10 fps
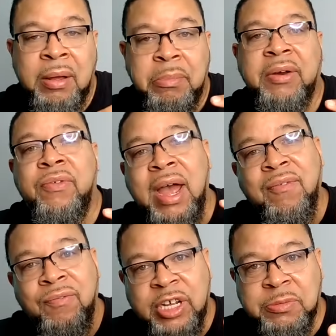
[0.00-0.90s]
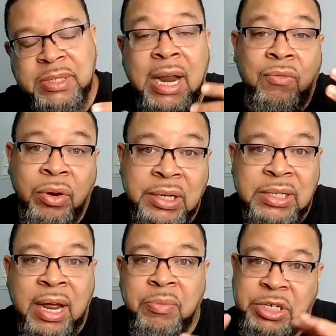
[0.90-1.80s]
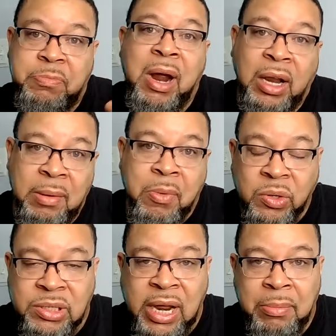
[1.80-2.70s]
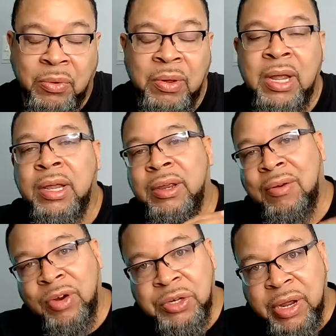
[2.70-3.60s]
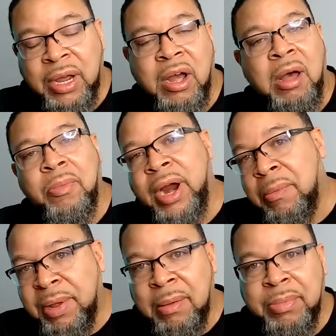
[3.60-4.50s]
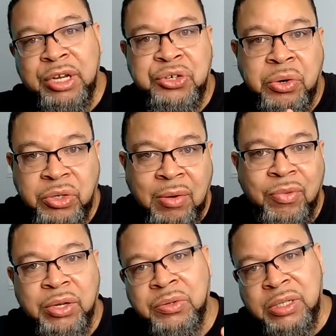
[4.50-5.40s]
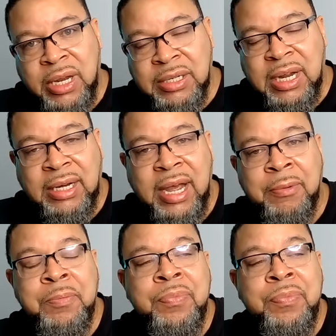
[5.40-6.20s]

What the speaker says: but if you have investments like real estate, which is probably the most stable, you got rental income or Airbnb, short-term rentals, things like that,